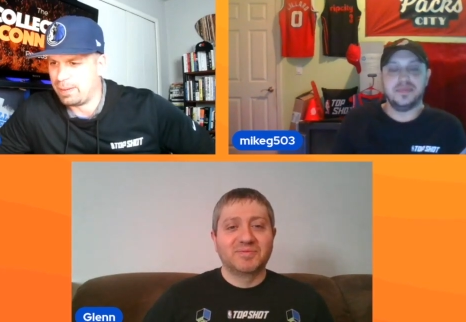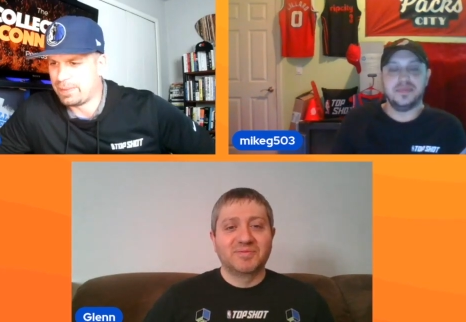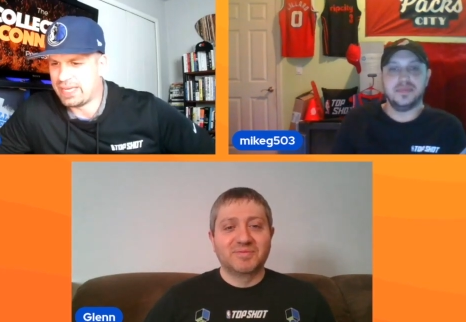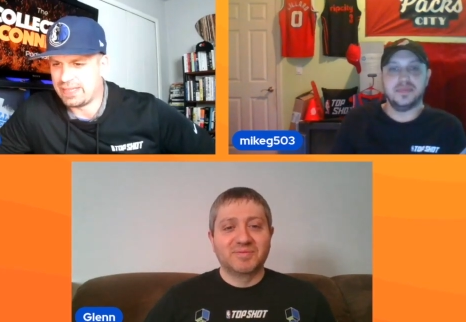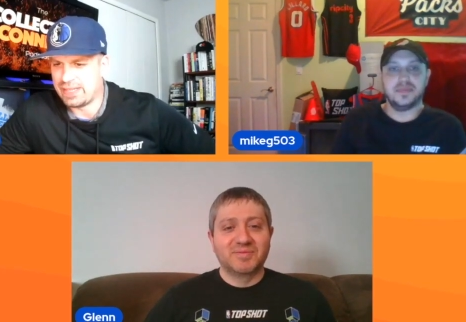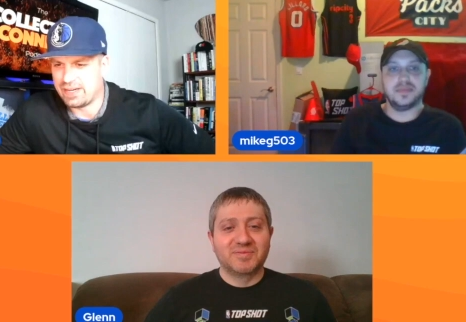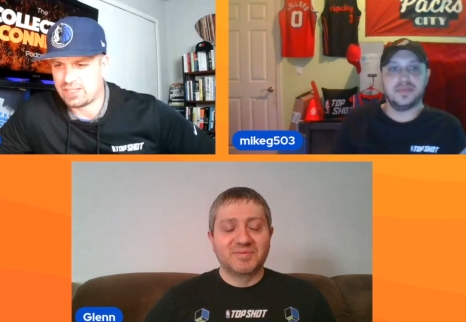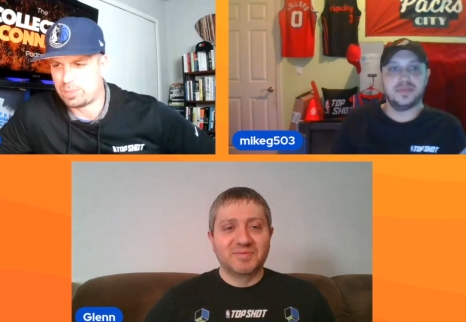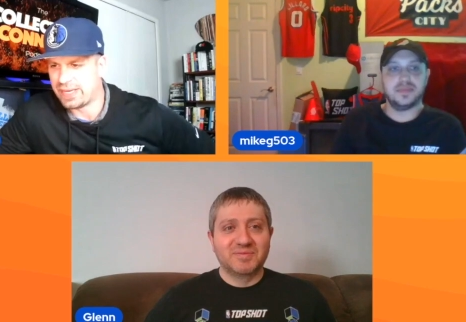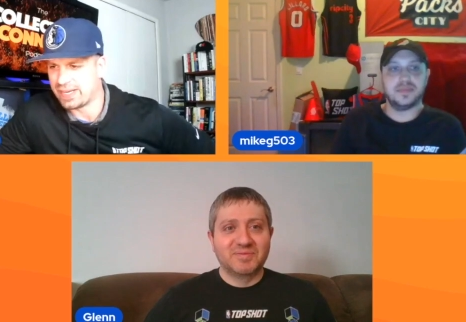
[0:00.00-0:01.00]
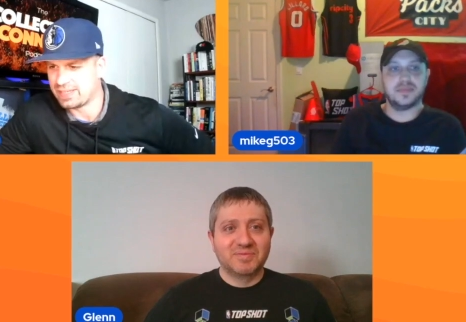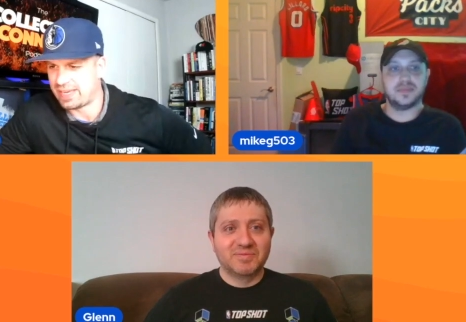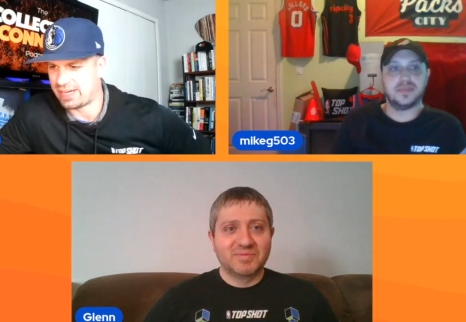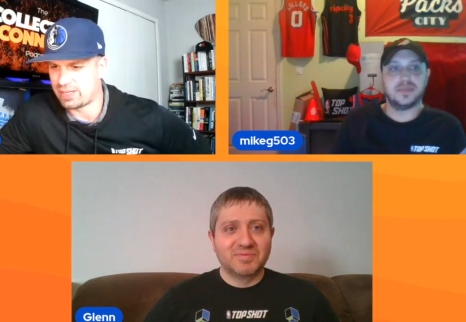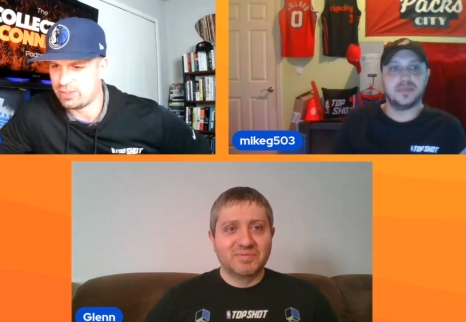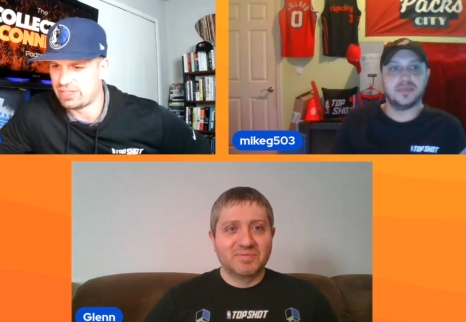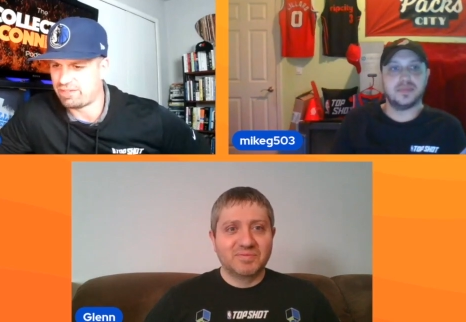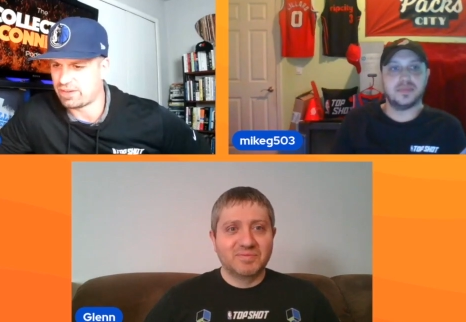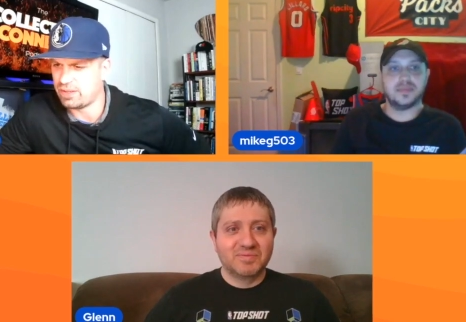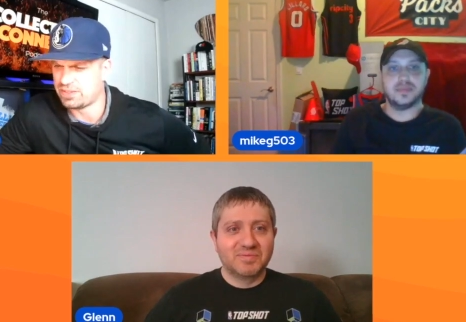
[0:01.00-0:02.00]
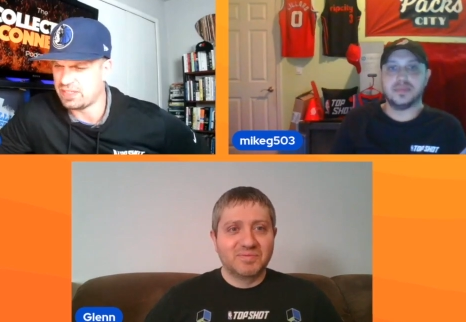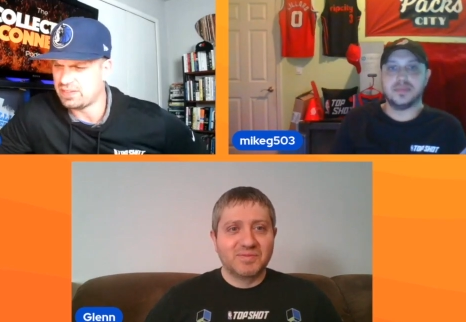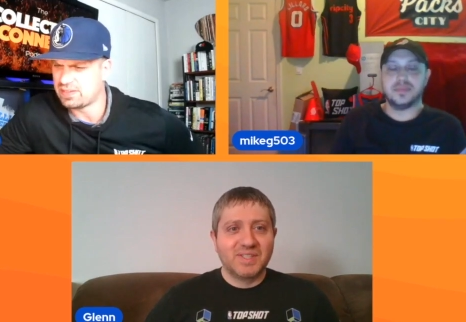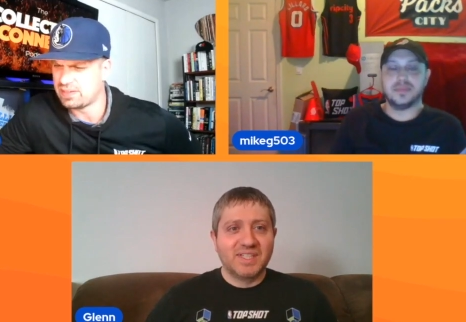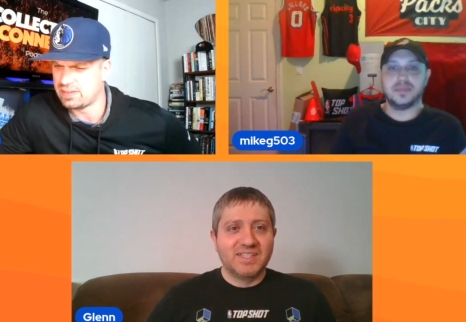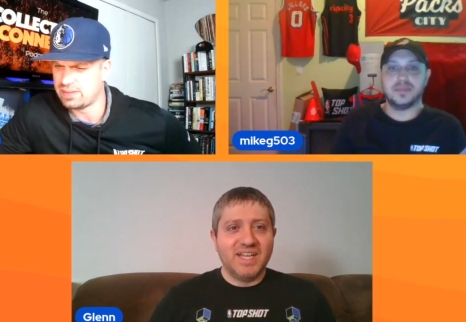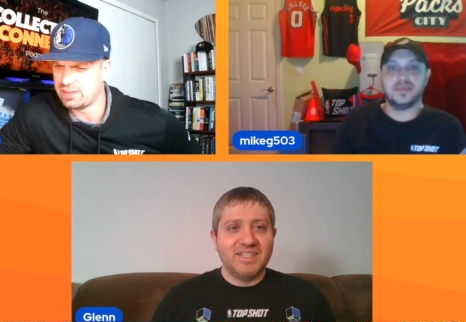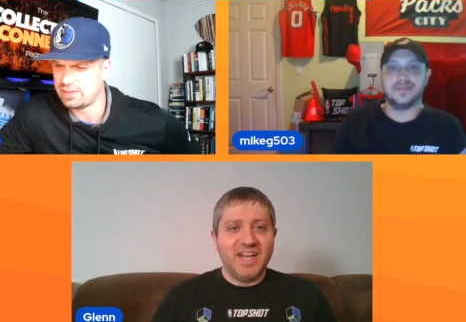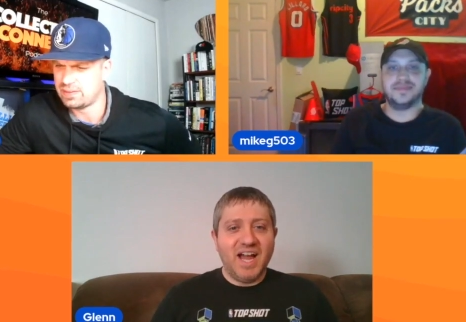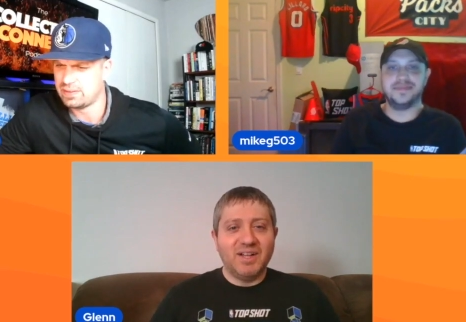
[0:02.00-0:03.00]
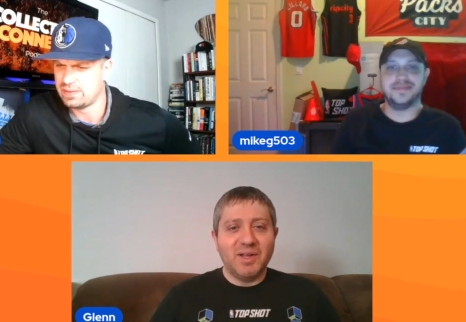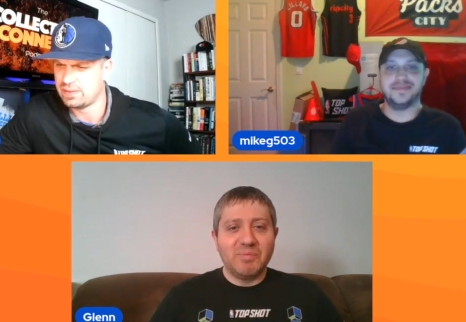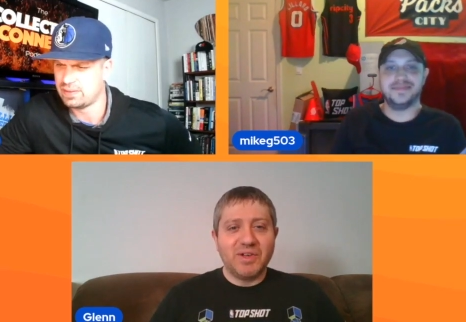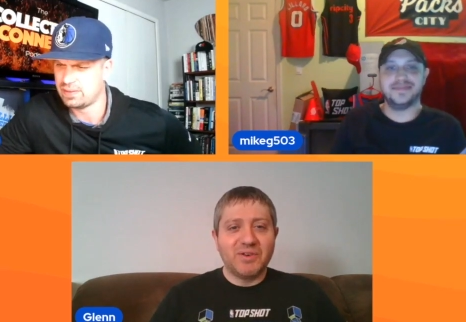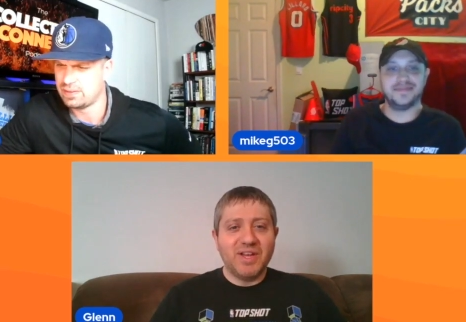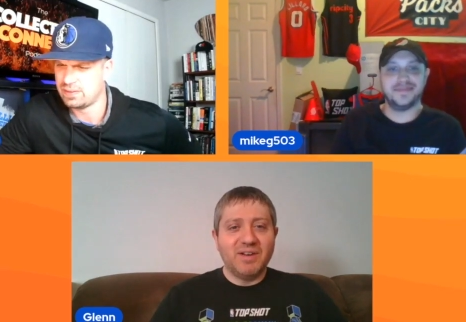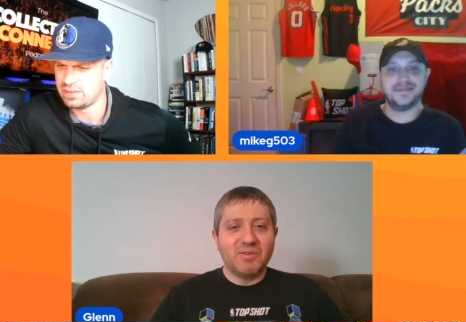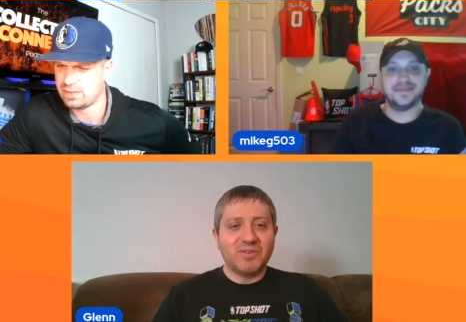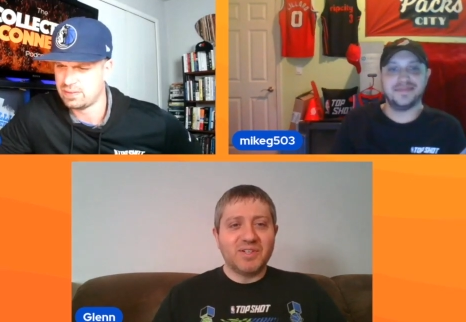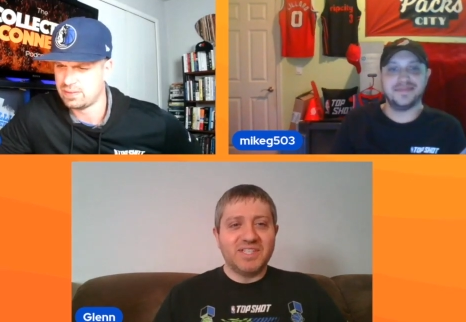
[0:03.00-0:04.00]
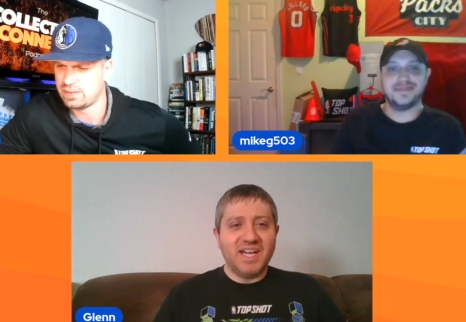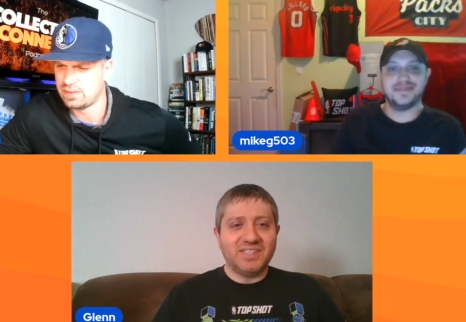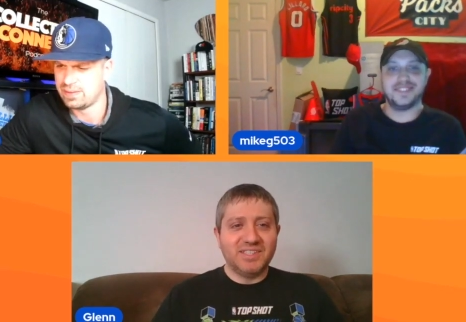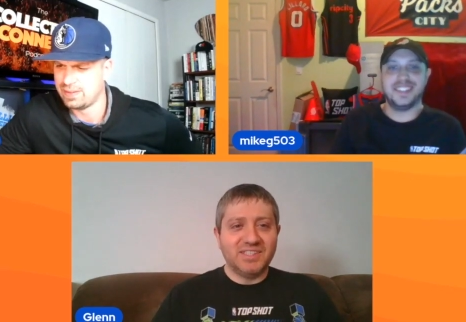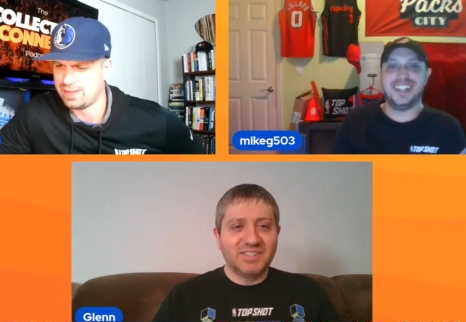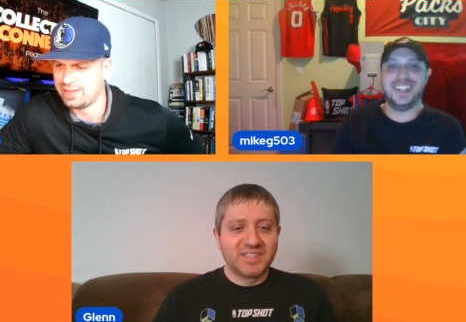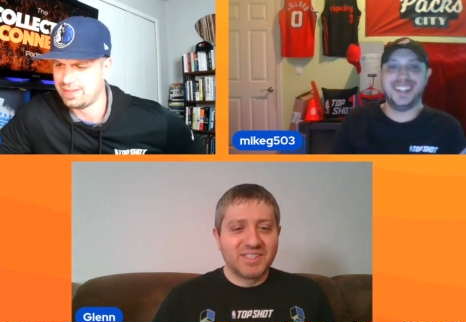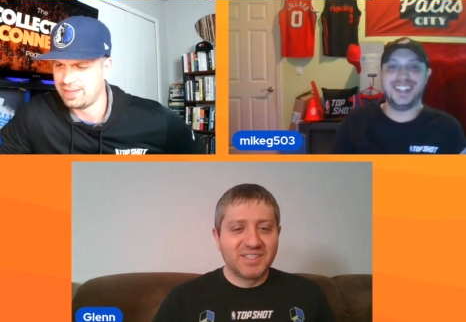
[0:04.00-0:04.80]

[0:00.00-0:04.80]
Speaker 1: getting there. Speaking of technical difficulties.
Speaker 2: That dial-up internet over in Texas.